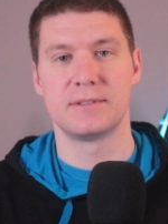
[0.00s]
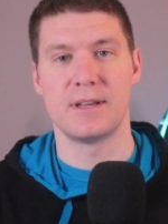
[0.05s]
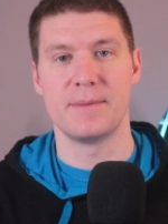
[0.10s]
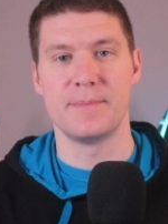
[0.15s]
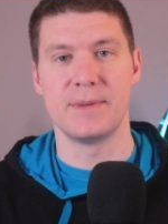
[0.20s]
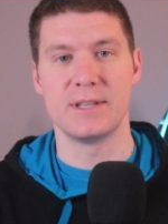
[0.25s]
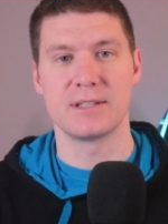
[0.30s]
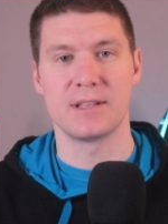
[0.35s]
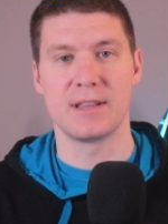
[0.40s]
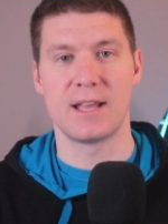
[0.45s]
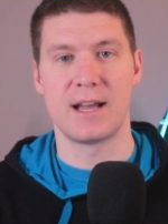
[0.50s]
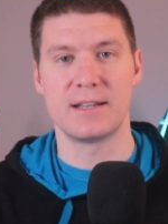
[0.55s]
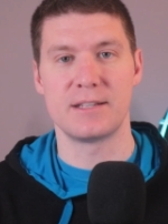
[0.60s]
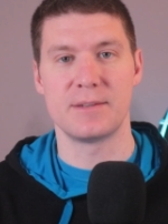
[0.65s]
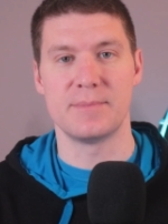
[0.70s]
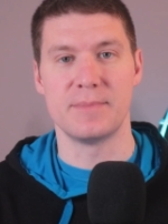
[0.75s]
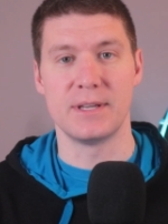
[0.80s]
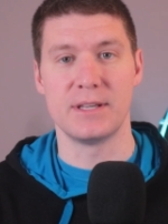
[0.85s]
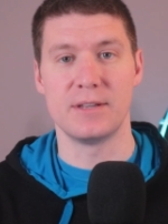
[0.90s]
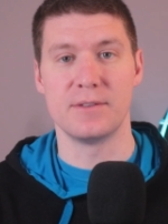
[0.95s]
It means a lot
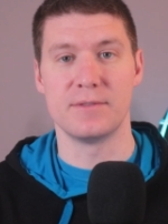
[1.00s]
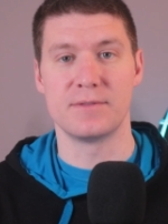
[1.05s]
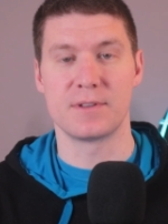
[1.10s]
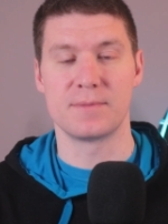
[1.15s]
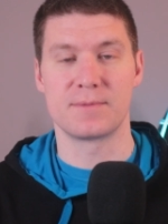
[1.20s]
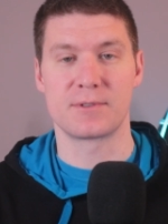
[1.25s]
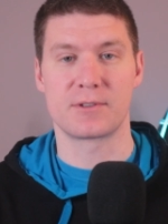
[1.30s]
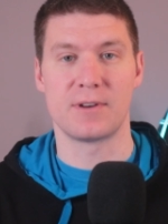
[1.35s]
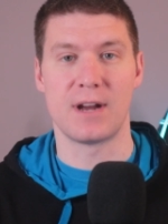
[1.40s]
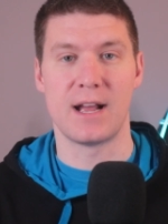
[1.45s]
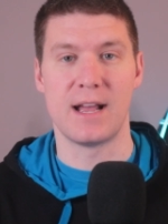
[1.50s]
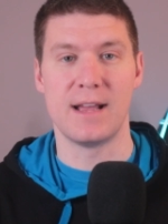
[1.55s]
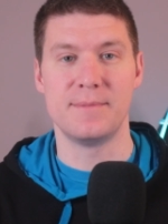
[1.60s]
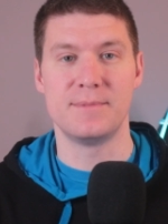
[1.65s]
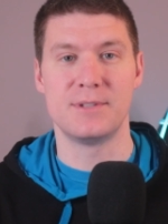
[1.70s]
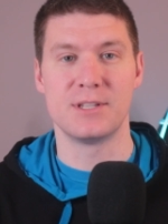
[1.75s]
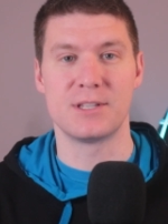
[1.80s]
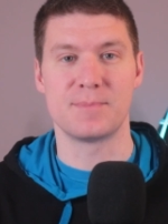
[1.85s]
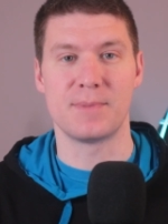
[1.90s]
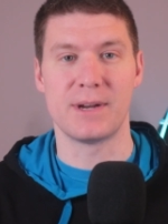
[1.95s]
to me you
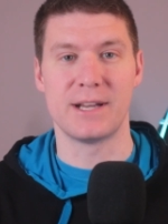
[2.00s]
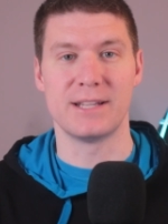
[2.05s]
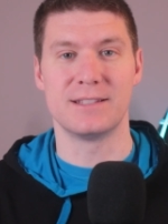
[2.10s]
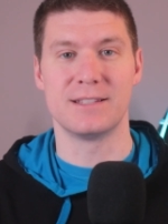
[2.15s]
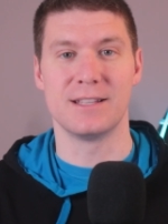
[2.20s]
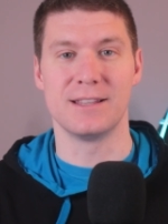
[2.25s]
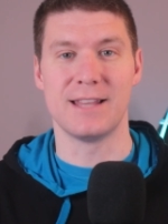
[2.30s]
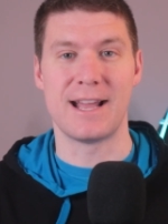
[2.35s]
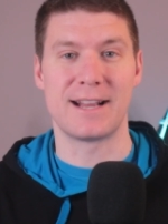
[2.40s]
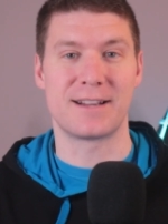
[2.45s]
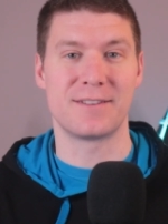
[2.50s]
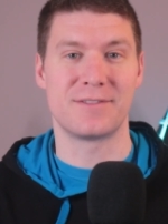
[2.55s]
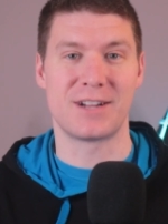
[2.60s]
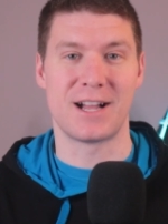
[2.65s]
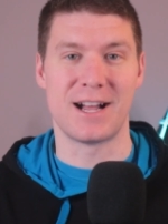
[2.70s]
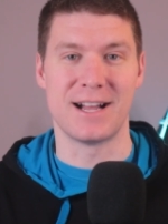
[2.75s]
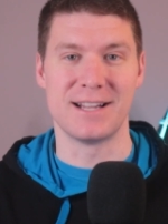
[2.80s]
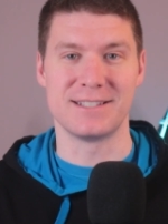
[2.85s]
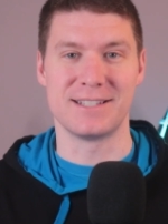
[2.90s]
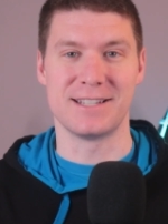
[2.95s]
subscribe despite the lack of
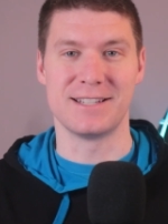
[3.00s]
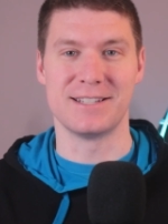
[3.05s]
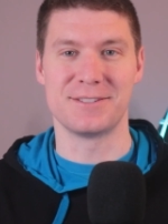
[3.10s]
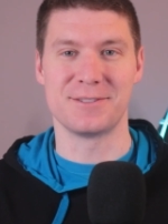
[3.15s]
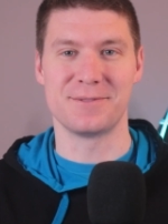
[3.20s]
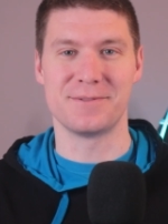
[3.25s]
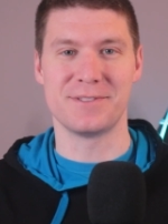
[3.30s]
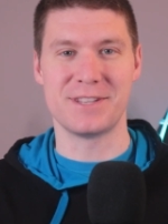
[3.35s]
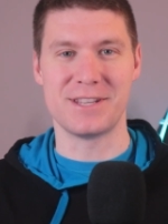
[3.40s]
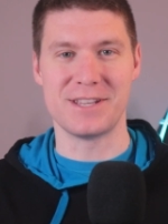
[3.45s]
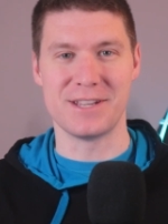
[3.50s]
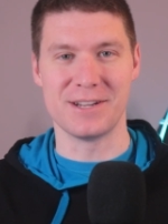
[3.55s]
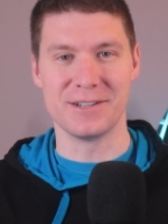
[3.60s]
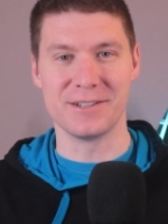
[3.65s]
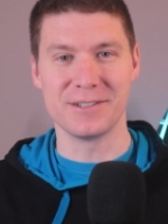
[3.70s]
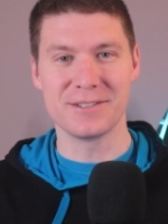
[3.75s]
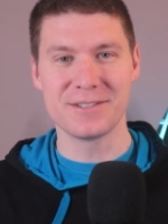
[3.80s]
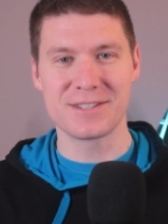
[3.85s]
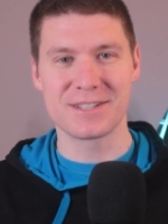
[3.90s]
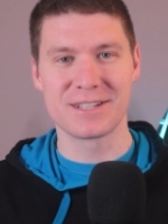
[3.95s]
content over the
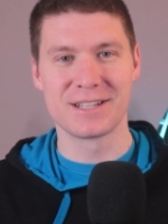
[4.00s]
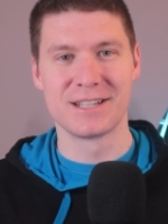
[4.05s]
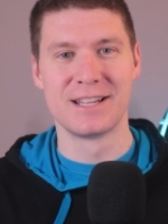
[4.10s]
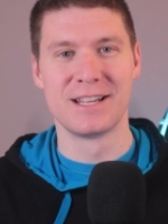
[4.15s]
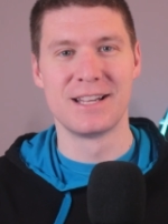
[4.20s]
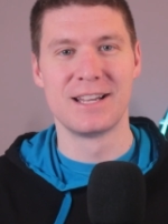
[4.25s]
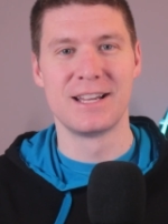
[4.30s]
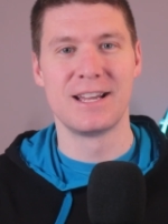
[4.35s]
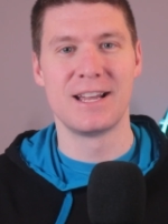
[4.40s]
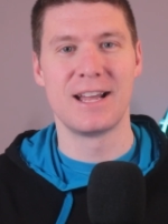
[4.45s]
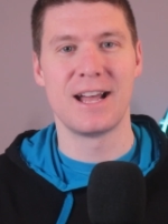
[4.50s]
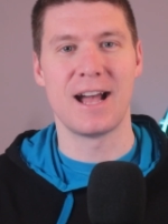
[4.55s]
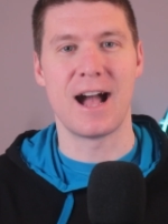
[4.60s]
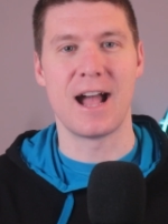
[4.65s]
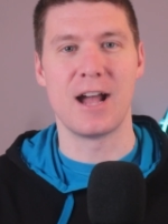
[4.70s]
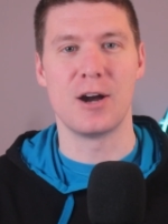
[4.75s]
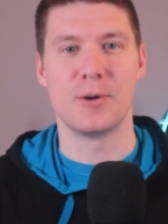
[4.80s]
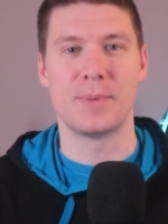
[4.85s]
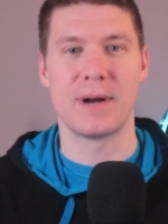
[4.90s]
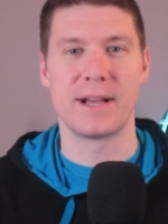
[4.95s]
years.
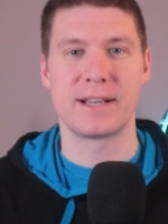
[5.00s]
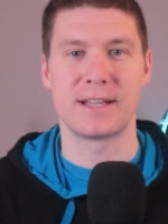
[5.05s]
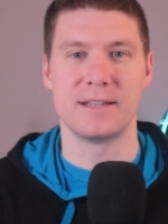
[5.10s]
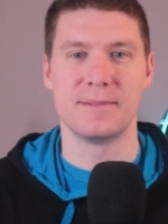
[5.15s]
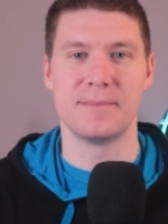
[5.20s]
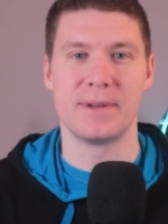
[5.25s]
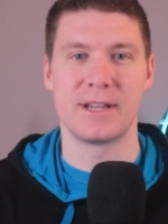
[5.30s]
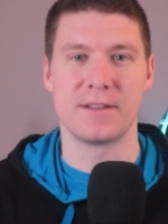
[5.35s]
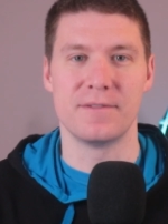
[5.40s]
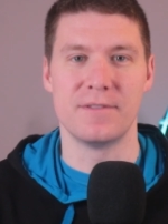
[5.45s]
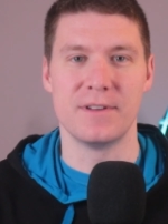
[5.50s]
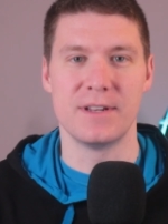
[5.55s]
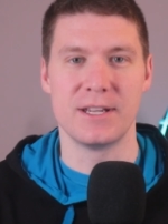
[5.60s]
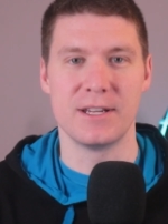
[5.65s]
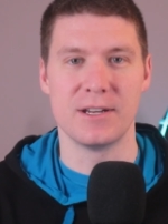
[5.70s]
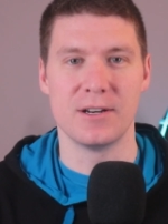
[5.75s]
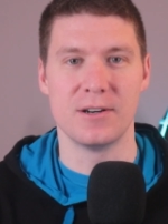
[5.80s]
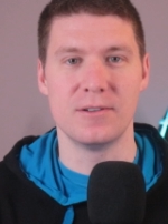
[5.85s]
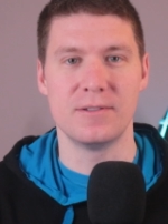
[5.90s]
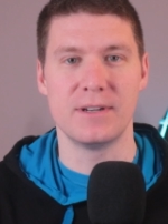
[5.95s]
I hope I can make a
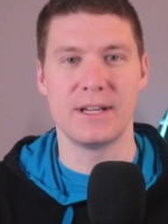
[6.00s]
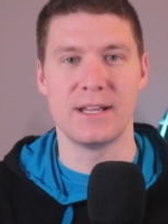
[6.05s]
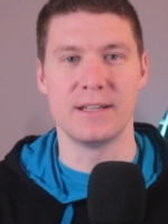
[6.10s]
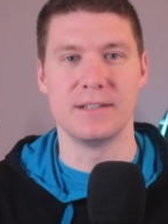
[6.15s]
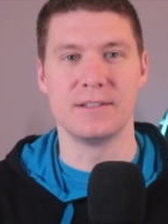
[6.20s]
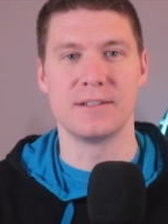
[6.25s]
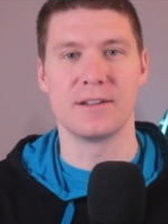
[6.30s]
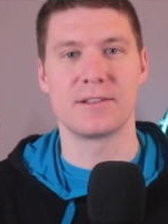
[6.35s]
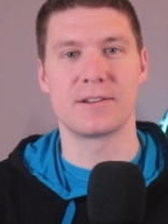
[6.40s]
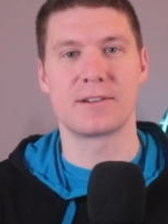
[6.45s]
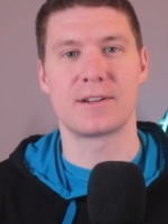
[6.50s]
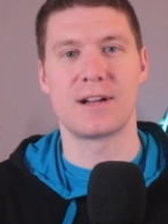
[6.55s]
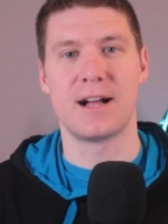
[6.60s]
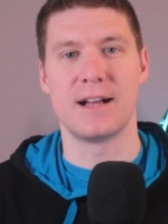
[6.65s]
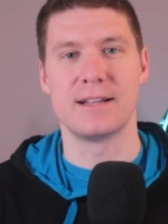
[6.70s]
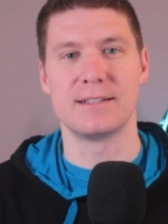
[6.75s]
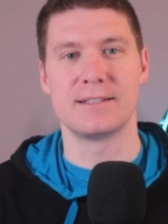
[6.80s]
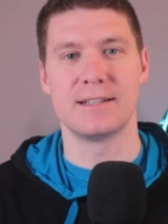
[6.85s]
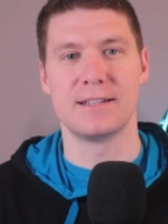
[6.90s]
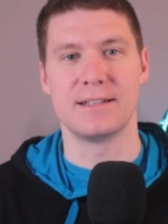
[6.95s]
video and other
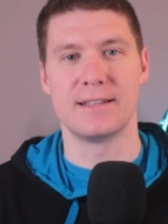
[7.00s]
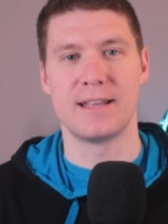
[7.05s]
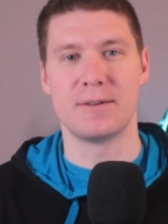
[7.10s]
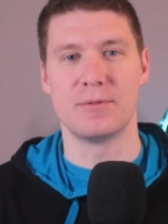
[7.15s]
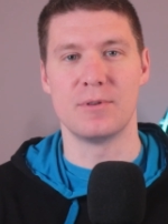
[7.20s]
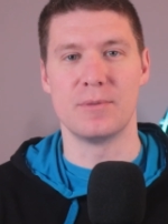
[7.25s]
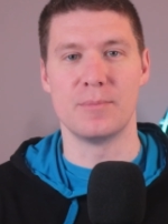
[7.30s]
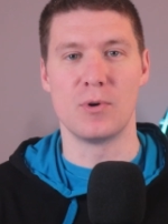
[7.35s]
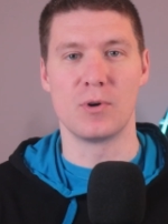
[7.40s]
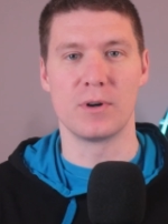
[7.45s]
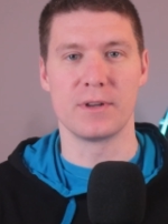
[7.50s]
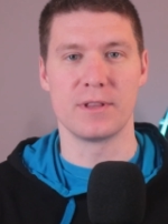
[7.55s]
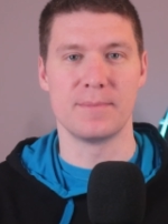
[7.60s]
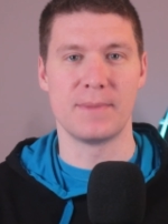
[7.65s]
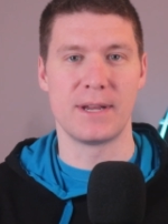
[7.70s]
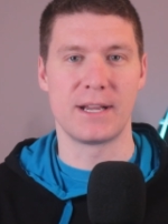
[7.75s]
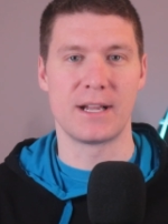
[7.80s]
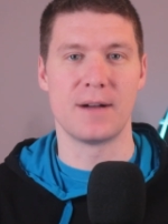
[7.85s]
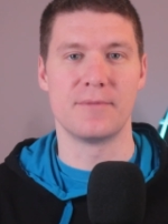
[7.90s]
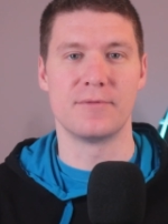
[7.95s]
content that will more than
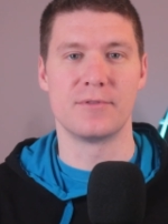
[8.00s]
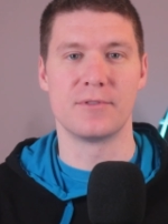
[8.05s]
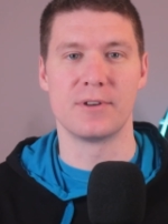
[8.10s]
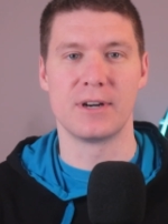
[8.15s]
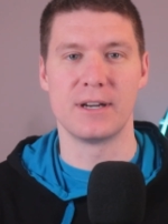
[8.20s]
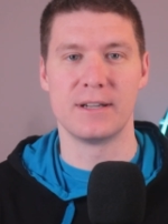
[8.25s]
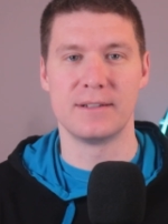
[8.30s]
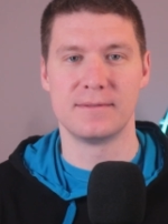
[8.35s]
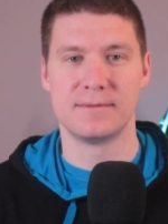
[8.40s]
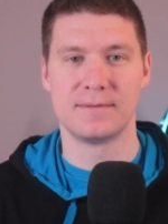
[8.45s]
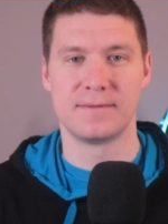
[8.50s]
make up for it.